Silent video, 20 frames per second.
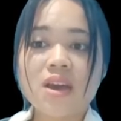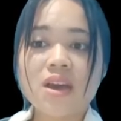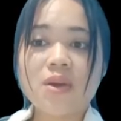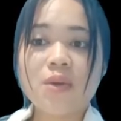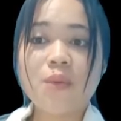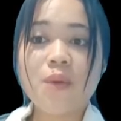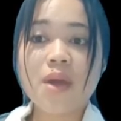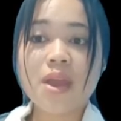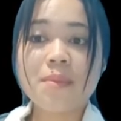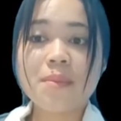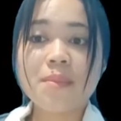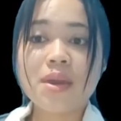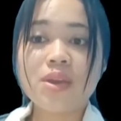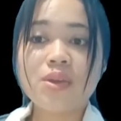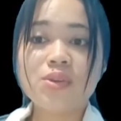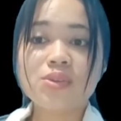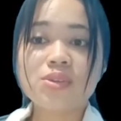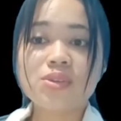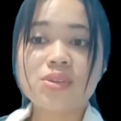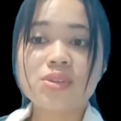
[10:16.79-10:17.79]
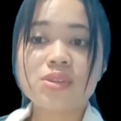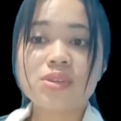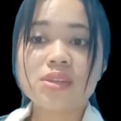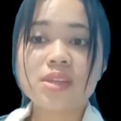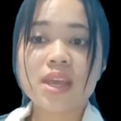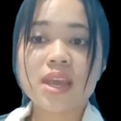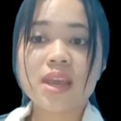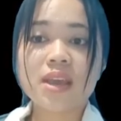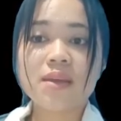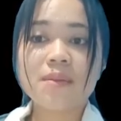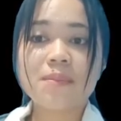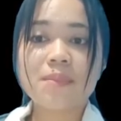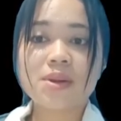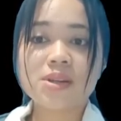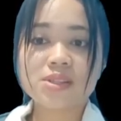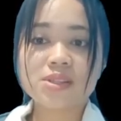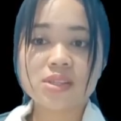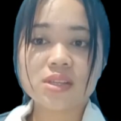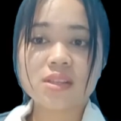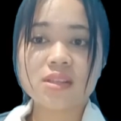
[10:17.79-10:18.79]
way by using
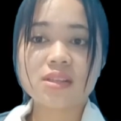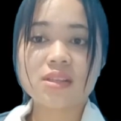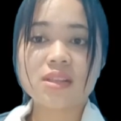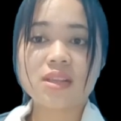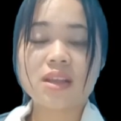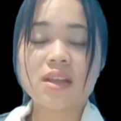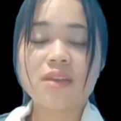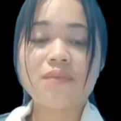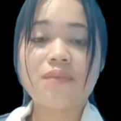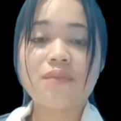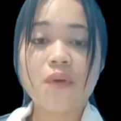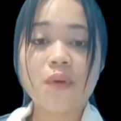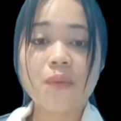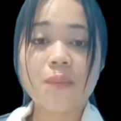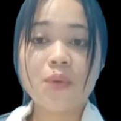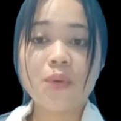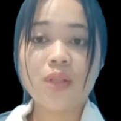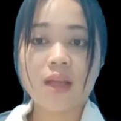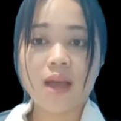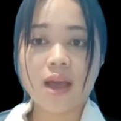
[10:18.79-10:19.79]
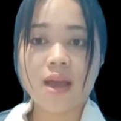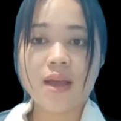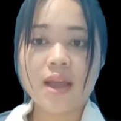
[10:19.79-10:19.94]
percent formula.